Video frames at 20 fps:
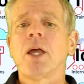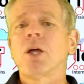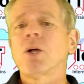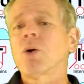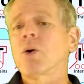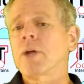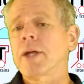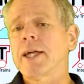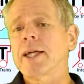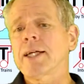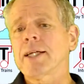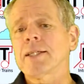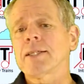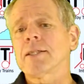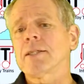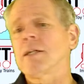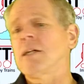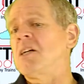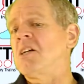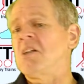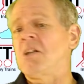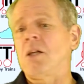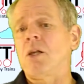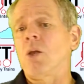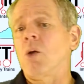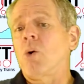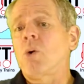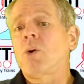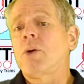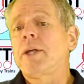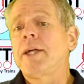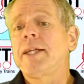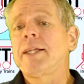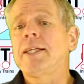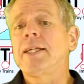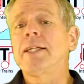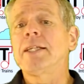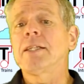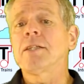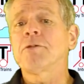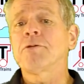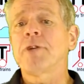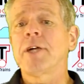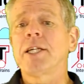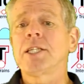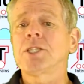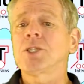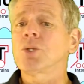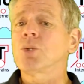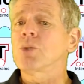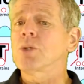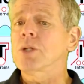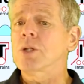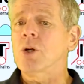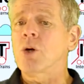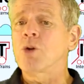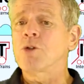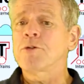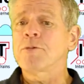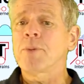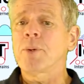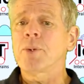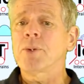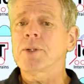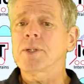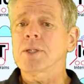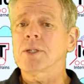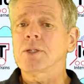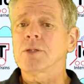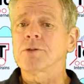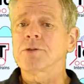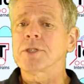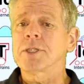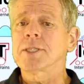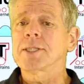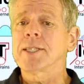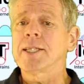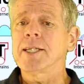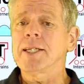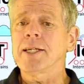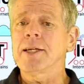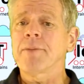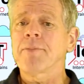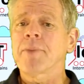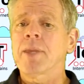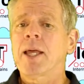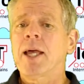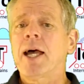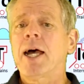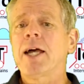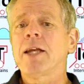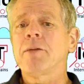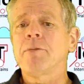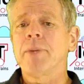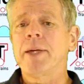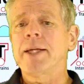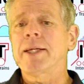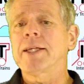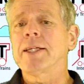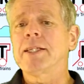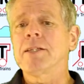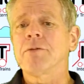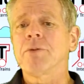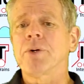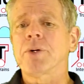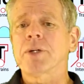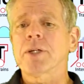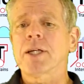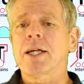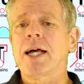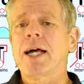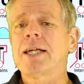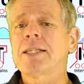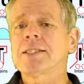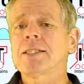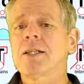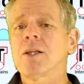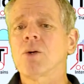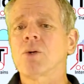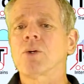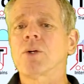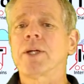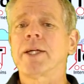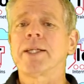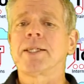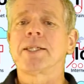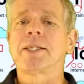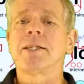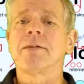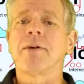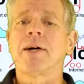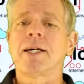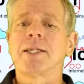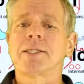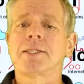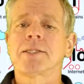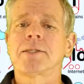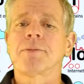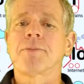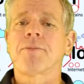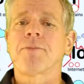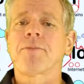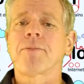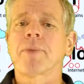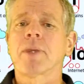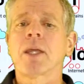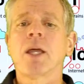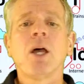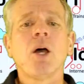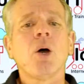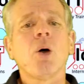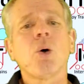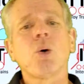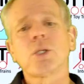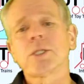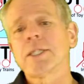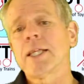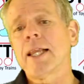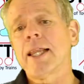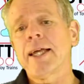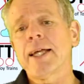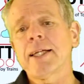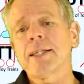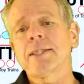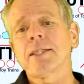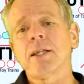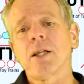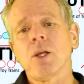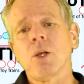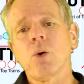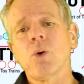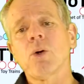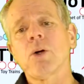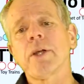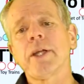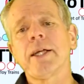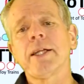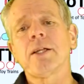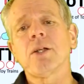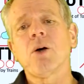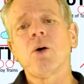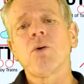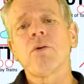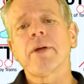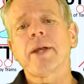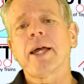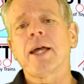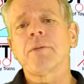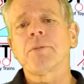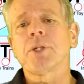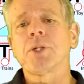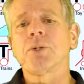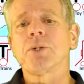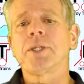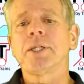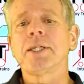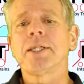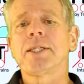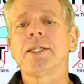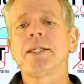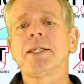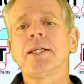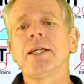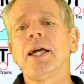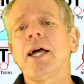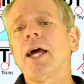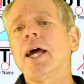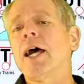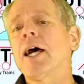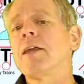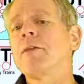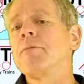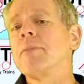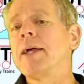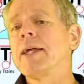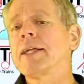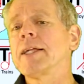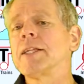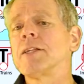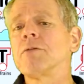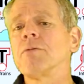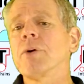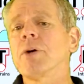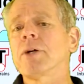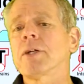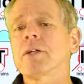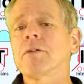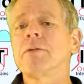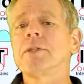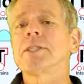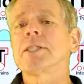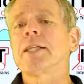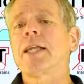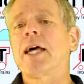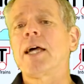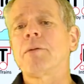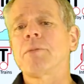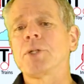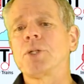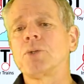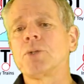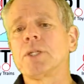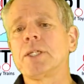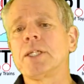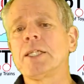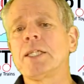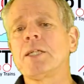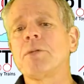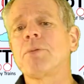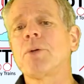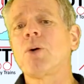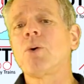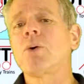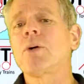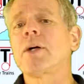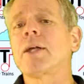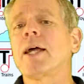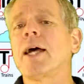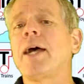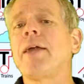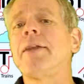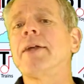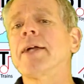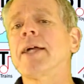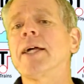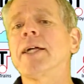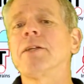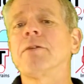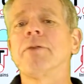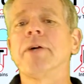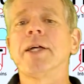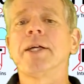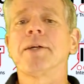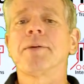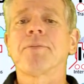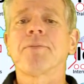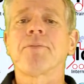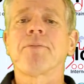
Connect a LocoNet interface to the growth port of the stick and make it work as LocoNet device. Or select LocoNet over M Q T T and make it work with an M Q T T broker and a gateway.